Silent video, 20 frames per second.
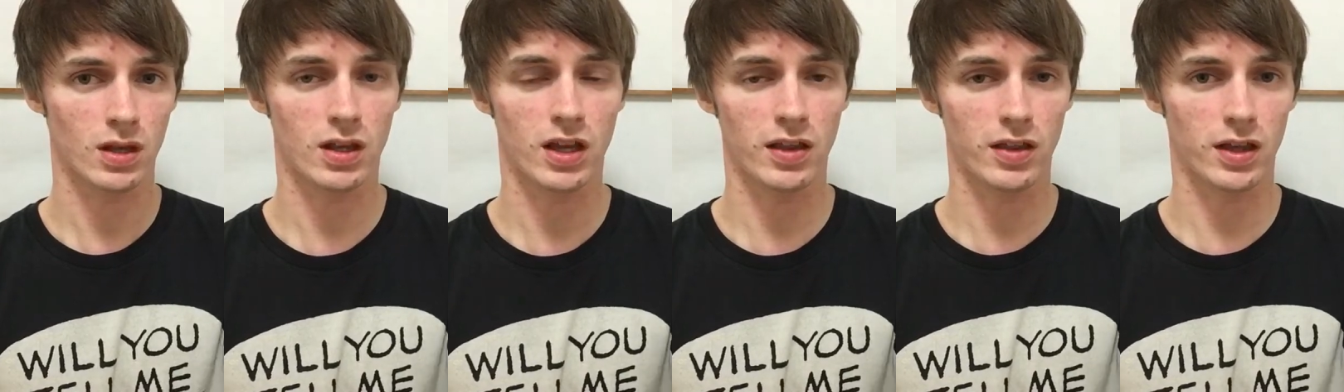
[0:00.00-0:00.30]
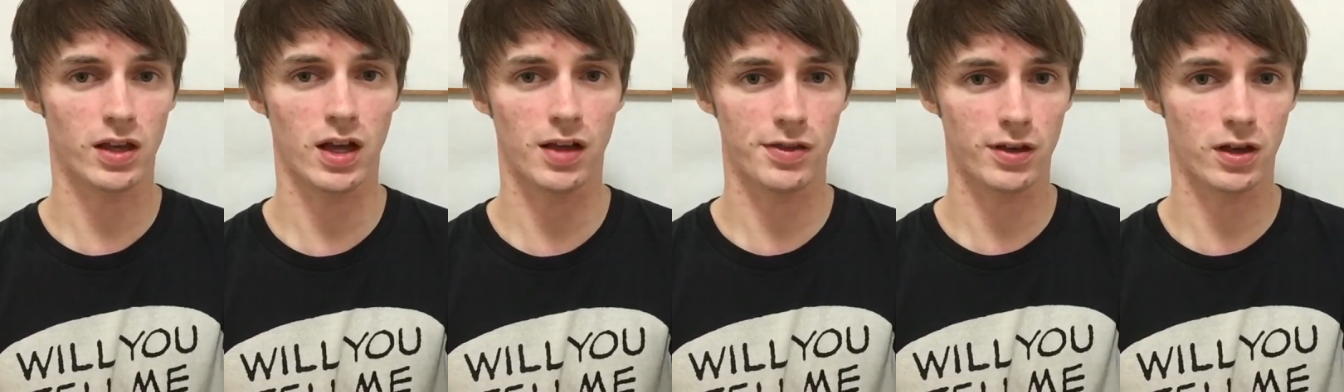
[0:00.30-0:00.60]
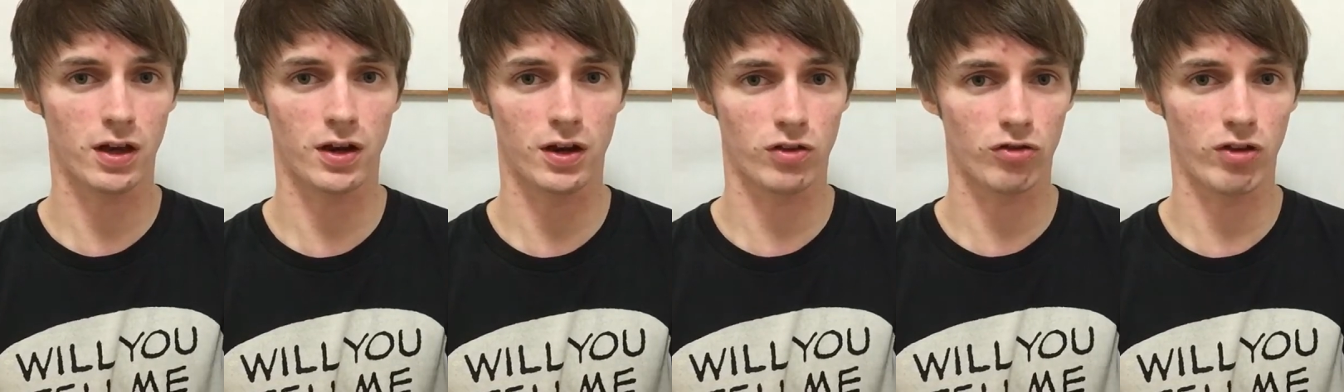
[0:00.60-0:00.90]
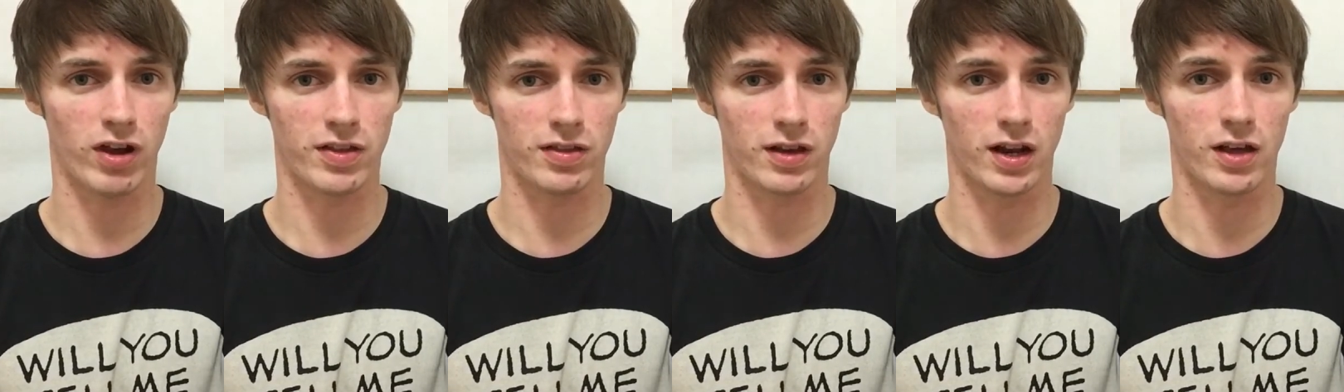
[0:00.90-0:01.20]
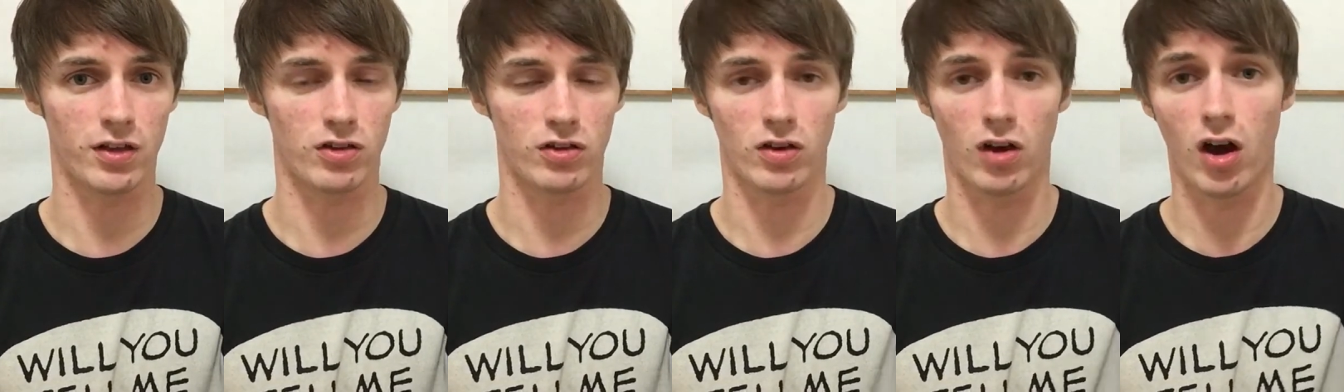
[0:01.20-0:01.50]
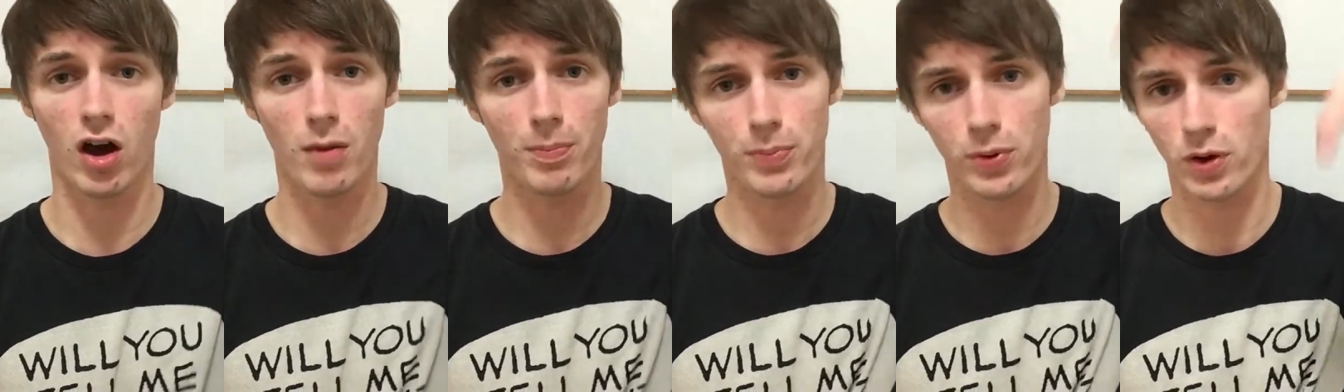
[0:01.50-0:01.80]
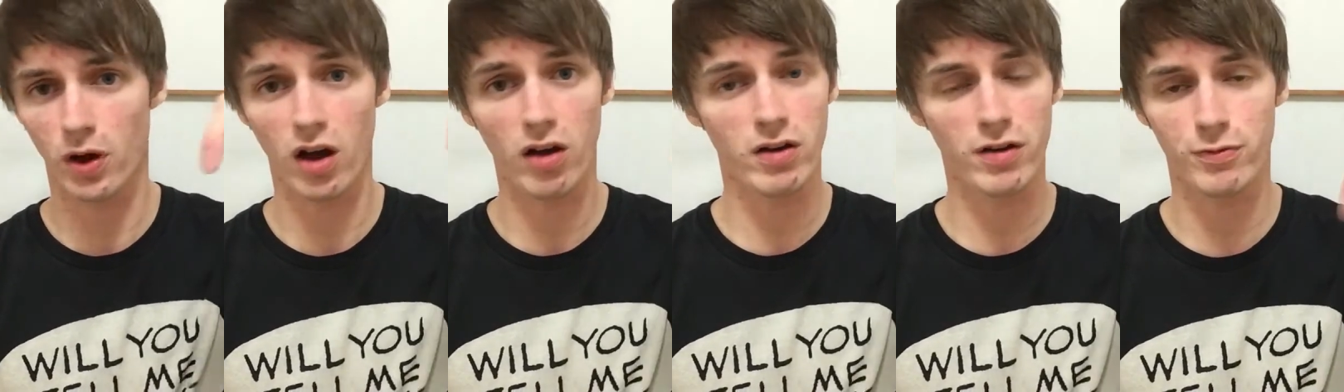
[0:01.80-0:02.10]
katakana translation.
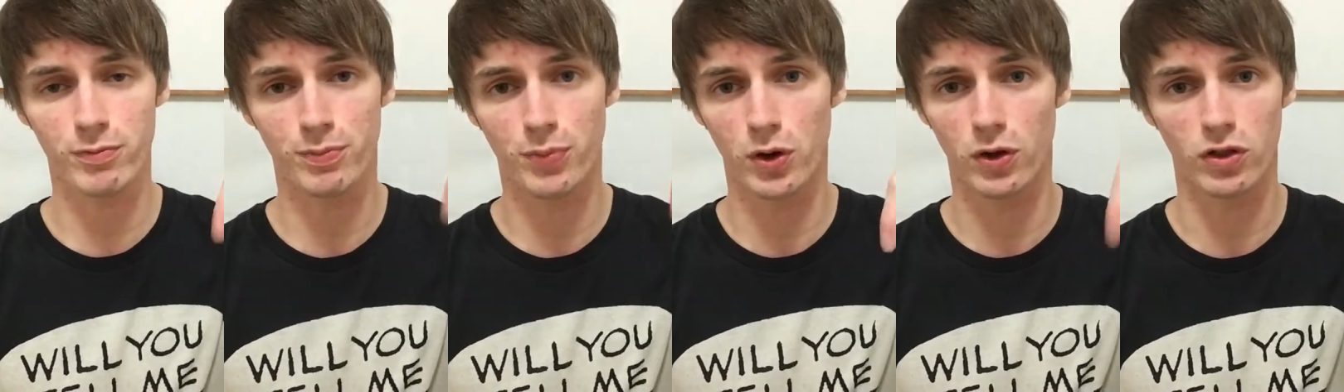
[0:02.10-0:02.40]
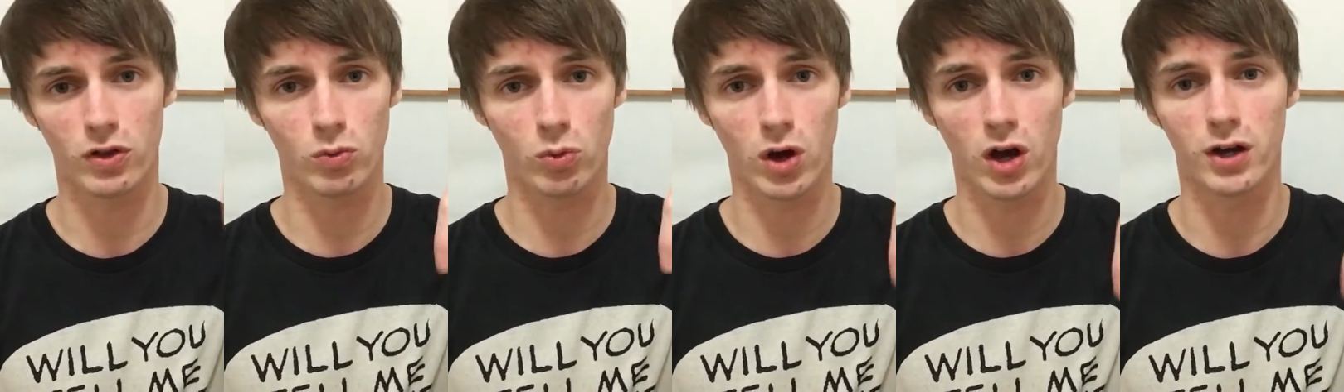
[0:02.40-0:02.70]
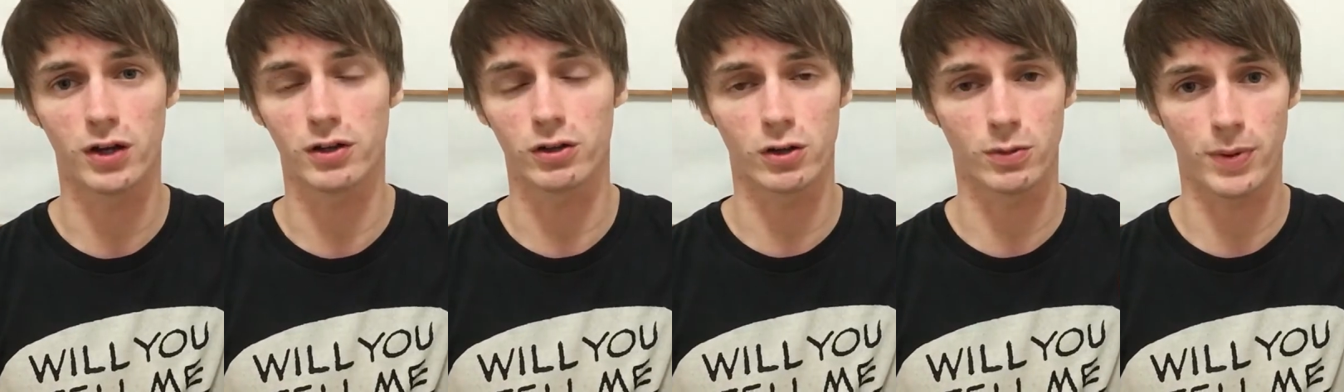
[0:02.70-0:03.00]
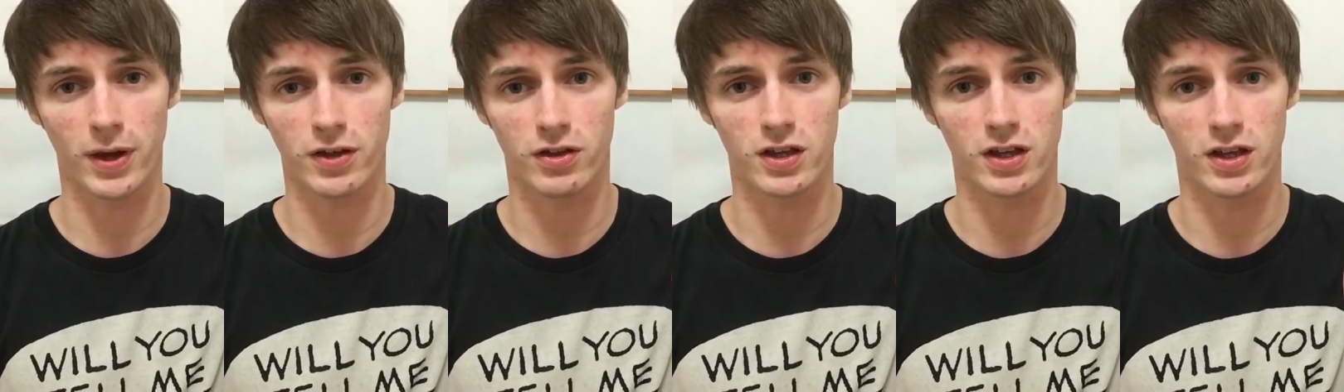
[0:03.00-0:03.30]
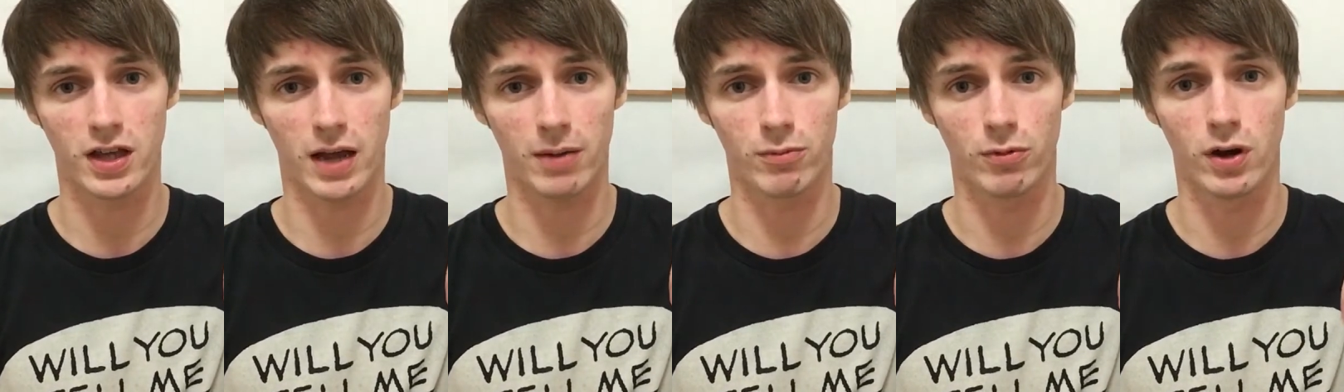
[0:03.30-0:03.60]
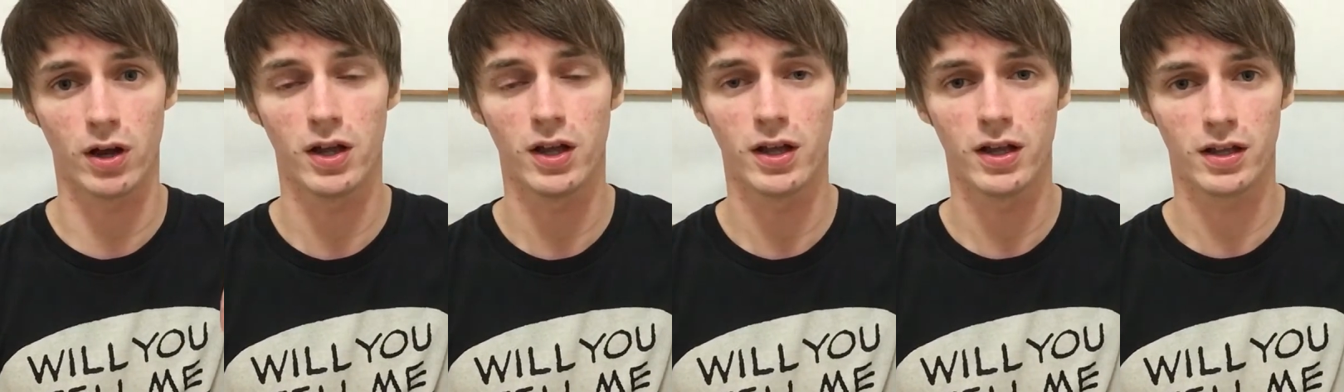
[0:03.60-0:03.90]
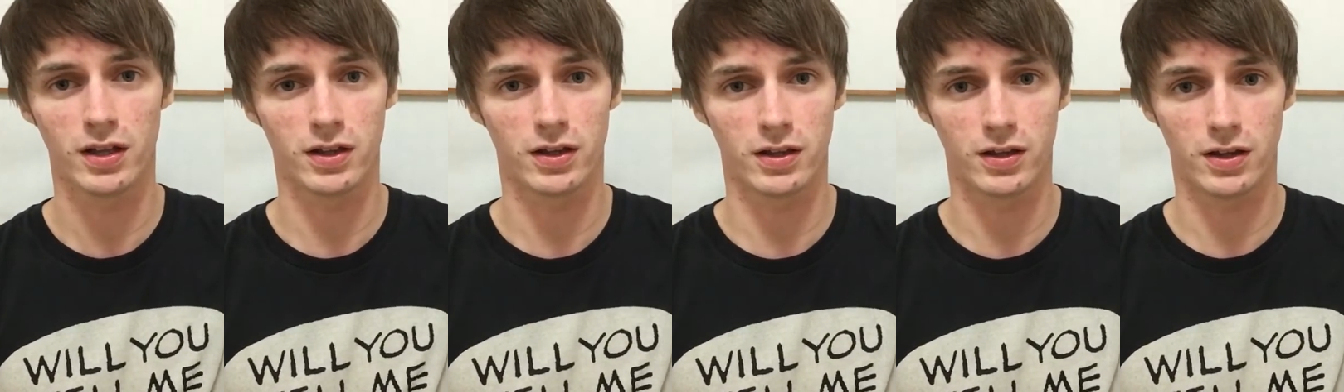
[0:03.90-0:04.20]
I'll even put the word Yodobashi Camera
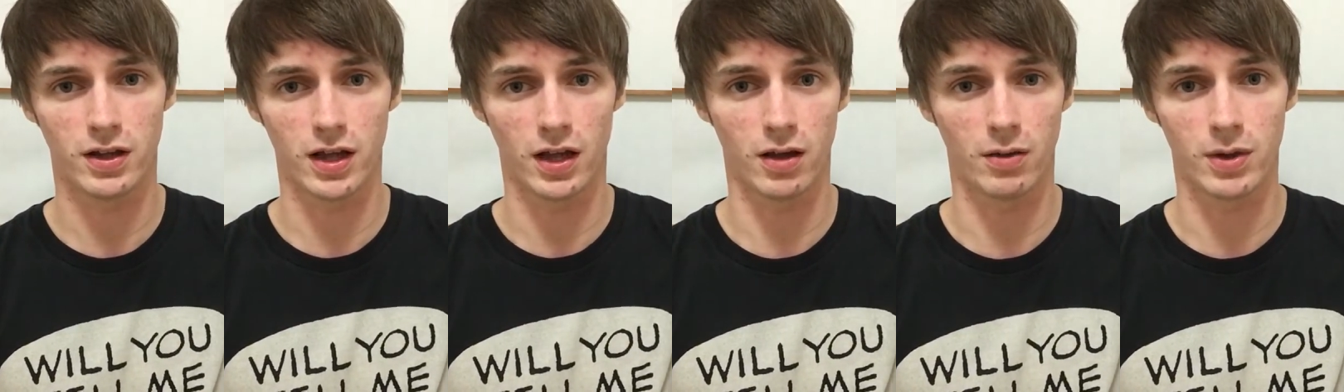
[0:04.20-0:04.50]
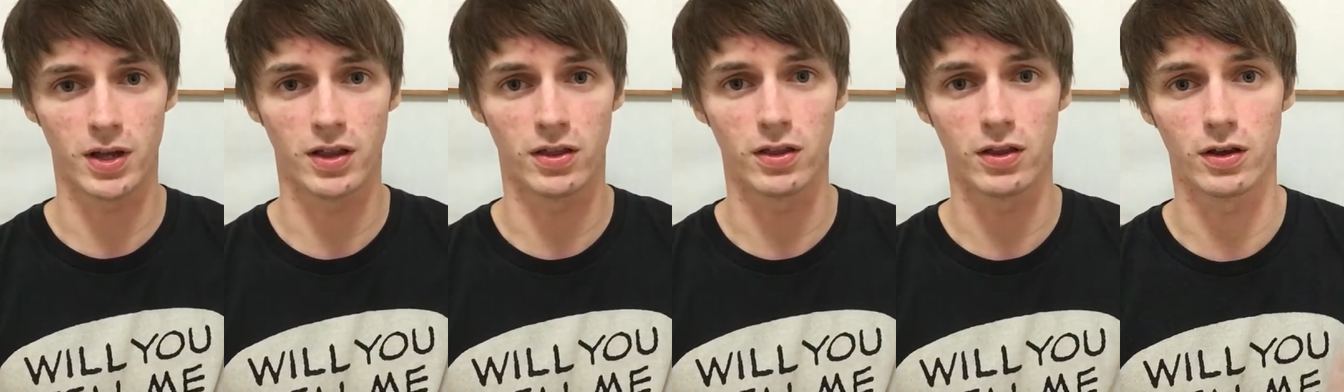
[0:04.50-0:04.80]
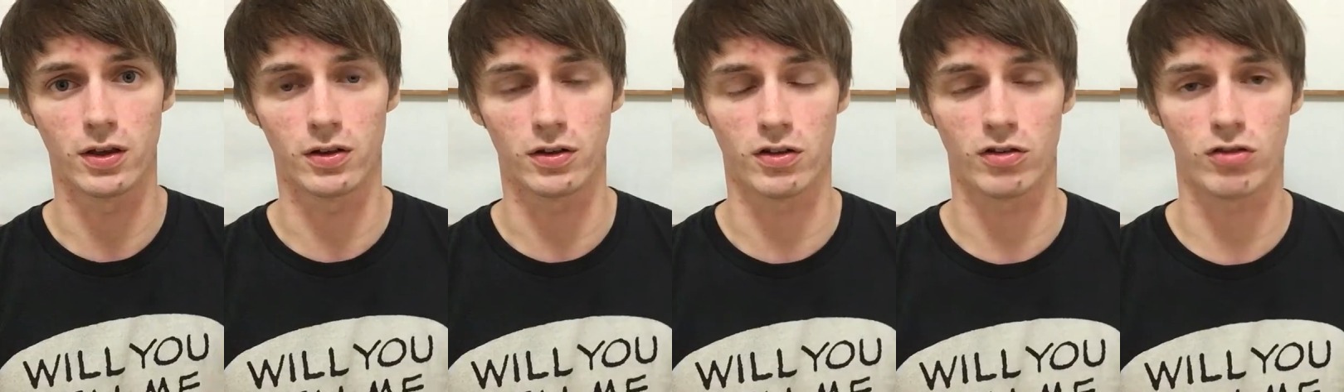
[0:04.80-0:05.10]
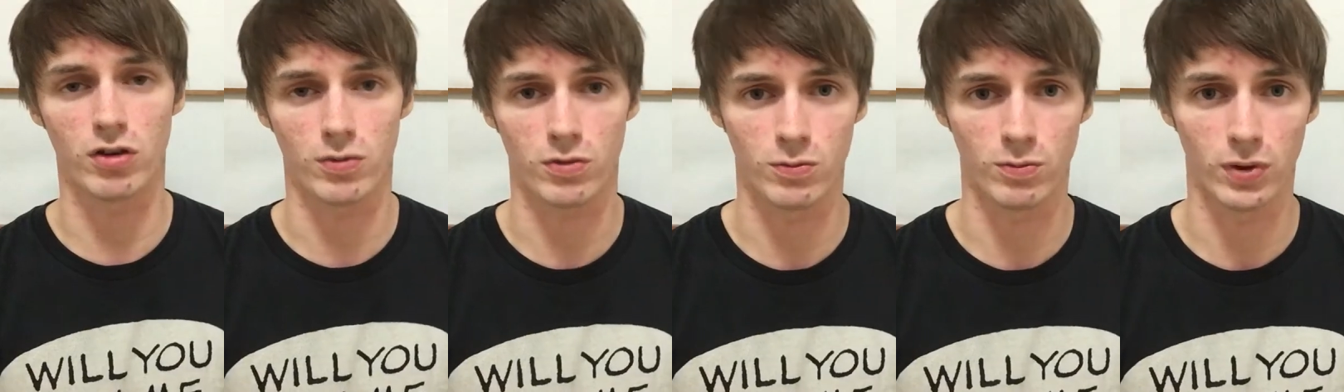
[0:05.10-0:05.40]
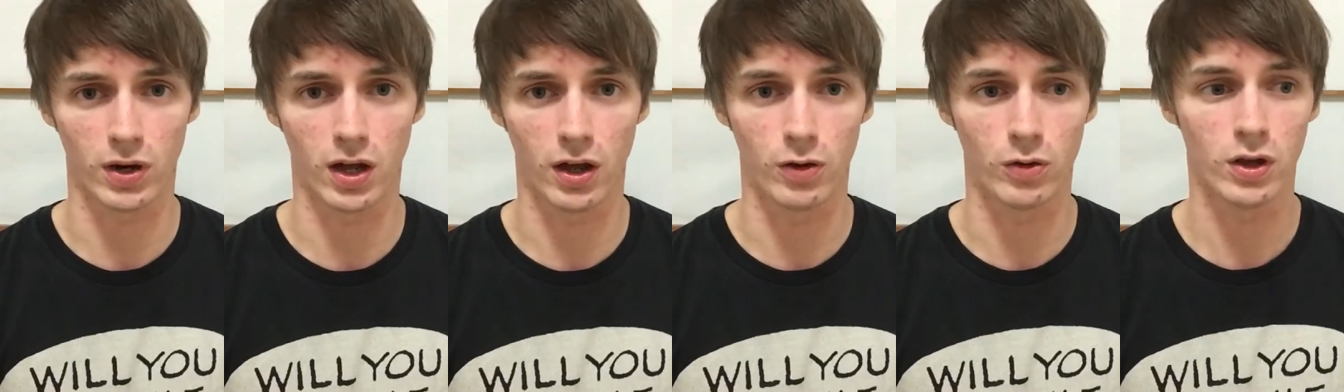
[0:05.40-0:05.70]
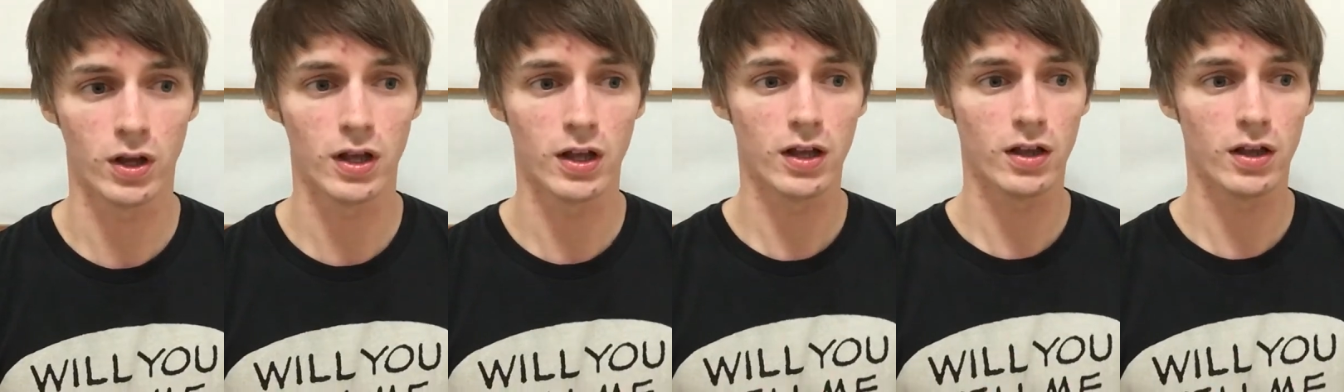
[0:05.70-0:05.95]
in the description below.